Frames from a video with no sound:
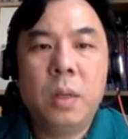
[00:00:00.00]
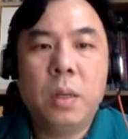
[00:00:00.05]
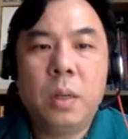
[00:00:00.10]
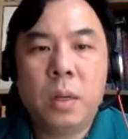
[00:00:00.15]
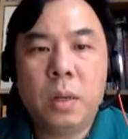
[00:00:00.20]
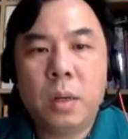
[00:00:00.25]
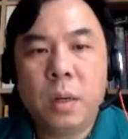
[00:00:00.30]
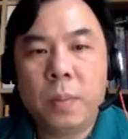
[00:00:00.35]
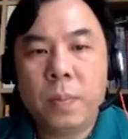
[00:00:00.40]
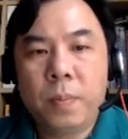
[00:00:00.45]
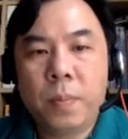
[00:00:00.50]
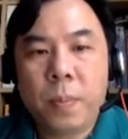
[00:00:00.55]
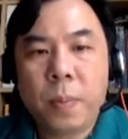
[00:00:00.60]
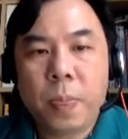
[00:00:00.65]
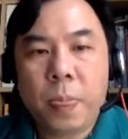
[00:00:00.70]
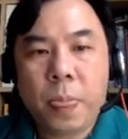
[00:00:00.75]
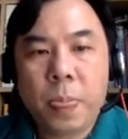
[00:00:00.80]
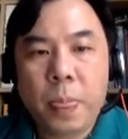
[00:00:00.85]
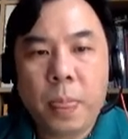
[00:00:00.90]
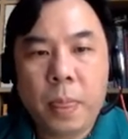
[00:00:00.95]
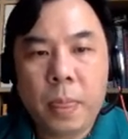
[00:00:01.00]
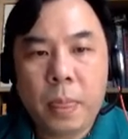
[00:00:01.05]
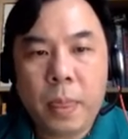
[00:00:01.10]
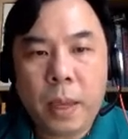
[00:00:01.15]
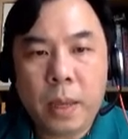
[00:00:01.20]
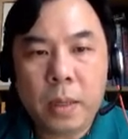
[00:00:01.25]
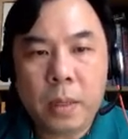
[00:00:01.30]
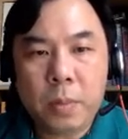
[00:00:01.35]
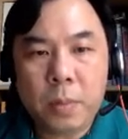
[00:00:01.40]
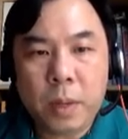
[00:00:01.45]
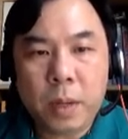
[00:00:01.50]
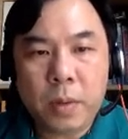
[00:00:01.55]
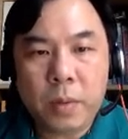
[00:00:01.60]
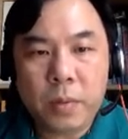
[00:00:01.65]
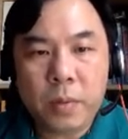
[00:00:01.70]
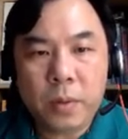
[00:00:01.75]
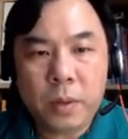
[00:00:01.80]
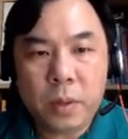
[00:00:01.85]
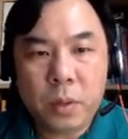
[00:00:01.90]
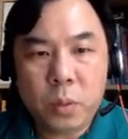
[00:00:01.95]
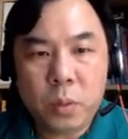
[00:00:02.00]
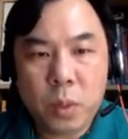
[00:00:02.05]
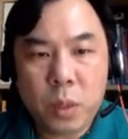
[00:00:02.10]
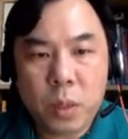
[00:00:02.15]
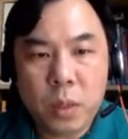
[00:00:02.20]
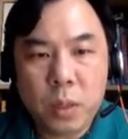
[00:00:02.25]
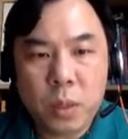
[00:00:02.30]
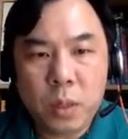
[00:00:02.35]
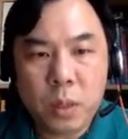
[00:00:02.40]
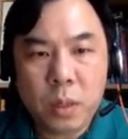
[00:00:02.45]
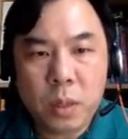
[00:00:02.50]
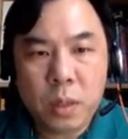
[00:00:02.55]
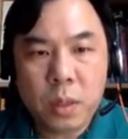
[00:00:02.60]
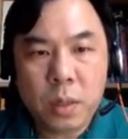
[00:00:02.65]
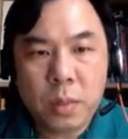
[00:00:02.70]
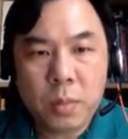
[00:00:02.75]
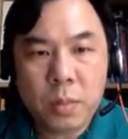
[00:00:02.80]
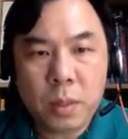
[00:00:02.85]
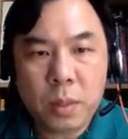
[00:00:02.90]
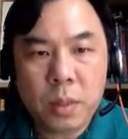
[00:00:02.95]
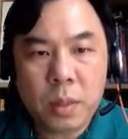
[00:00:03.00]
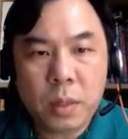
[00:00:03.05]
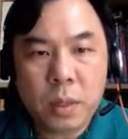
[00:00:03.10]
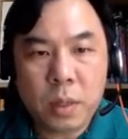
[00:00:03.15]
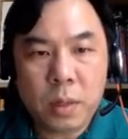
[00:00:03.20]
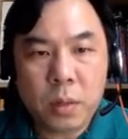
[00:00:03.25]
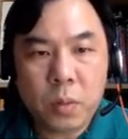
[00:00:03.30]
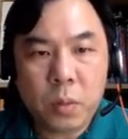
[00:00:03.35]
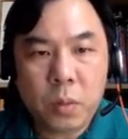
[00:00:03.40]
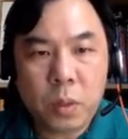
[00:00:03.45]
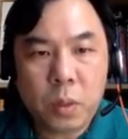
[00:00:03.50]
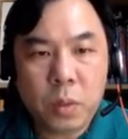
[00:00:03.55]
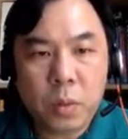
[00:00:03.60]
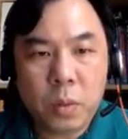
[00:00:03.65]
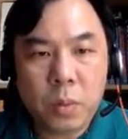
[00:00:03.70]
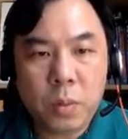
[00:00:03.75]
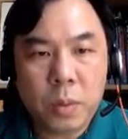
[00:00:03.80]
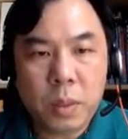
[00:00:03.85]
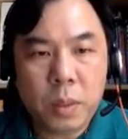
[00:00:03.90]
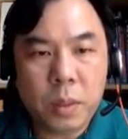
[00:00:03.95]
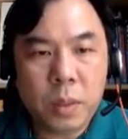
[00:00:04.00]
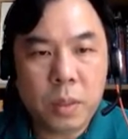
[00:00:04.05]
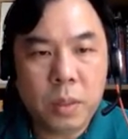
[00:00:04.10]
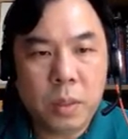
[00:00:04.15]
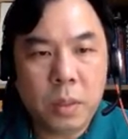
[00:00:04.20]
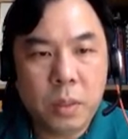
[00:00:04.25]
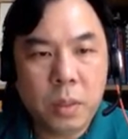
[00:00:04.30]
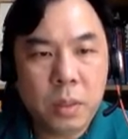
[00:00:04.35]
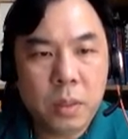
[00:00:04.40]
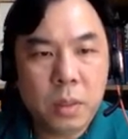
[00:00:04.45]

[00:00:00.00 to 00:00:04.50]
right? That is my first one, and then my second one will be here.